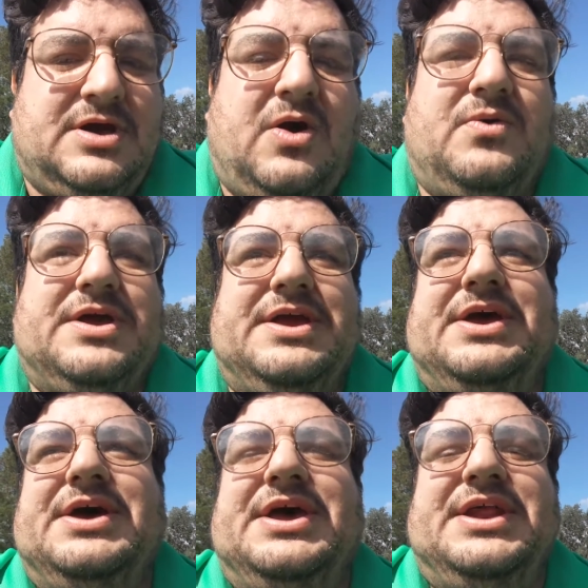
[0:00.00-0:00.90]
own a
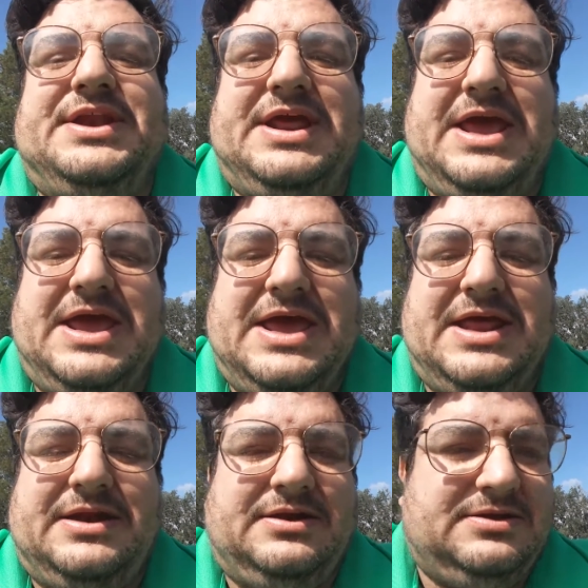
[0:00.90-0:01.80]
gun
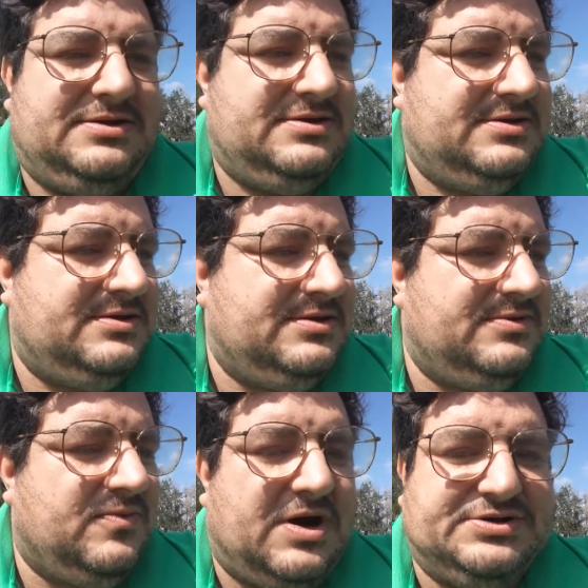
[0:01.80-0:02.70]
and
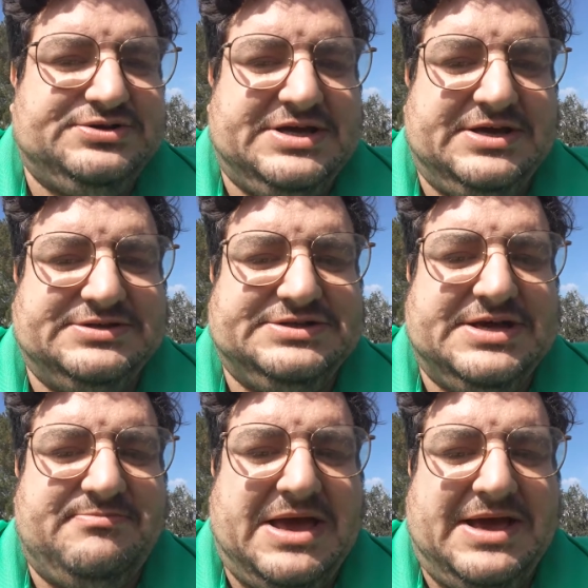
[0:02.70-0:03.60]
watch kids
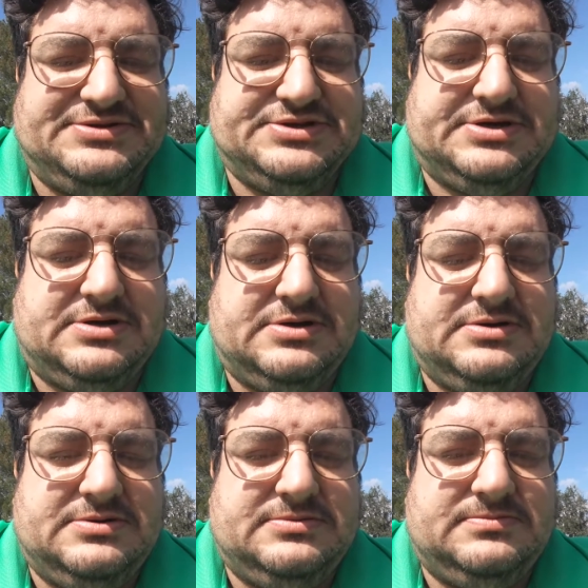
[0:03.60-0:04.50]
get massacred?
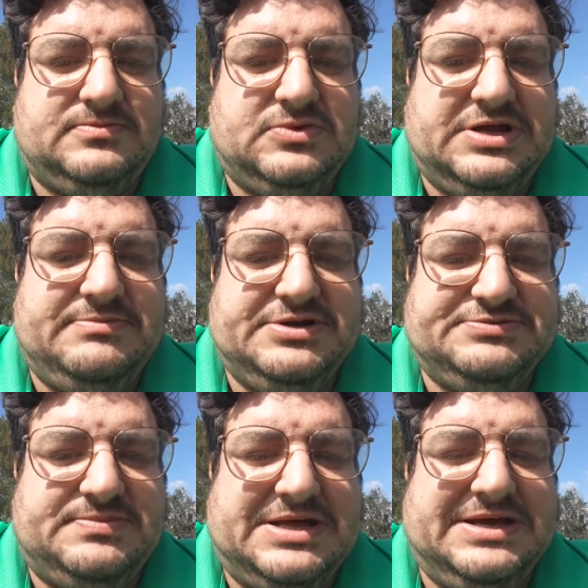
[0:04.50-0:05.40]
Well, let me
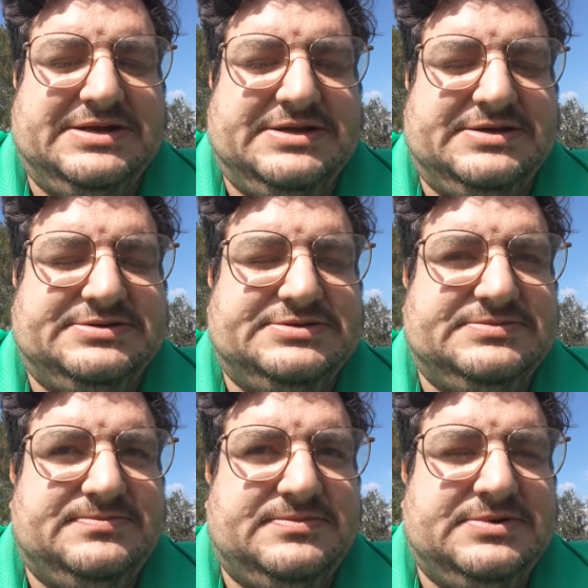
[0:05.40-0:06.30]
explain this.